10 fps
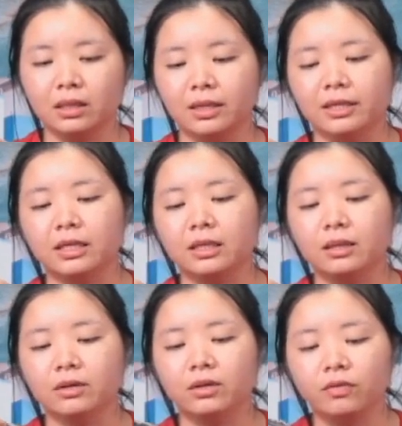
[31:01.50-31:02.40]

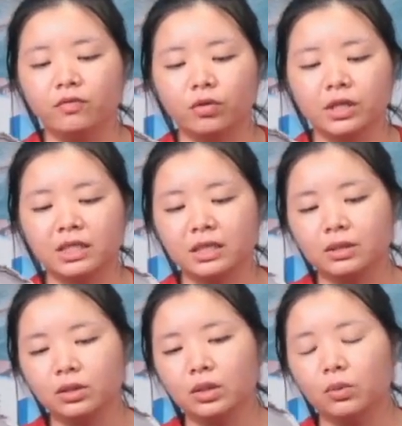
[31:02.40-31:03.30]
in for
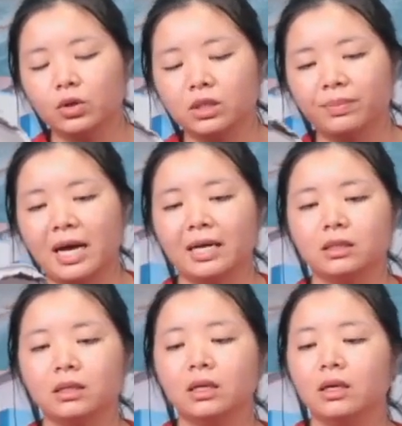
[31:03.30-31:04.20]
this water bladder
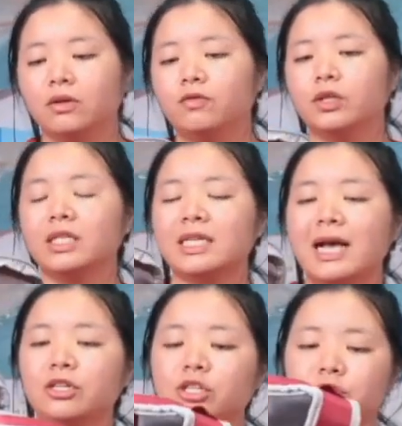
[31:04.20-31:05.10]
for this
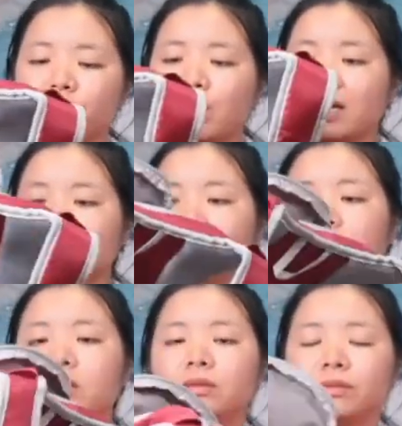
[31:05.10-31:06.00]
hydration mask
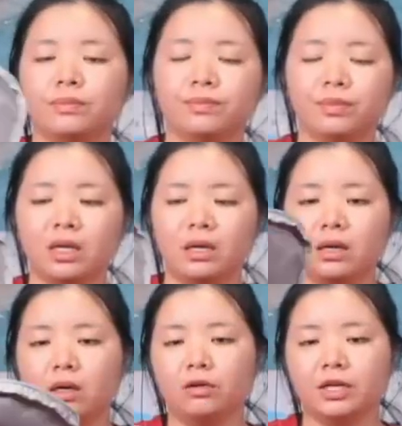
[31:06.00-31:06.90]

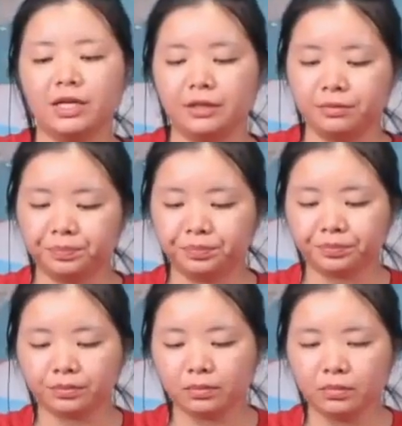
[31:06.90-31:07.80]
okay
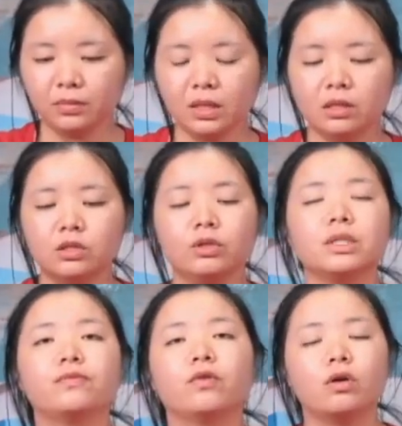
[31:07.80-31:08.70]
so
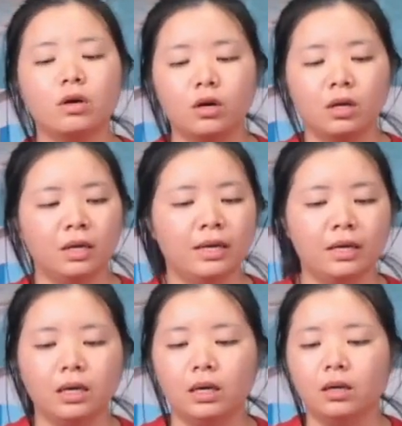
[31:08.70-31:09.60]
it's for
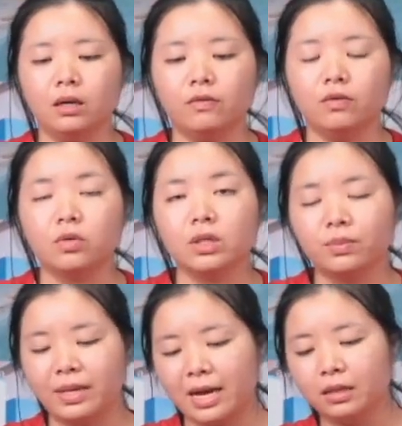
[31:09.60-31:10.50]
uh, for water
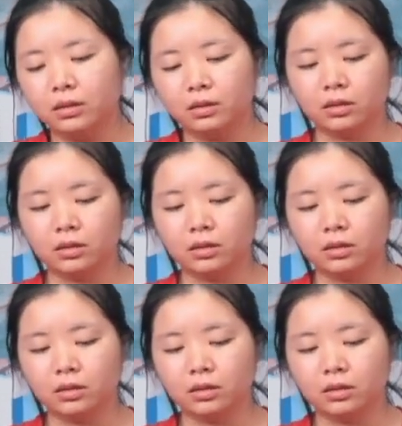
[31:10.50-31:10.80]
bladder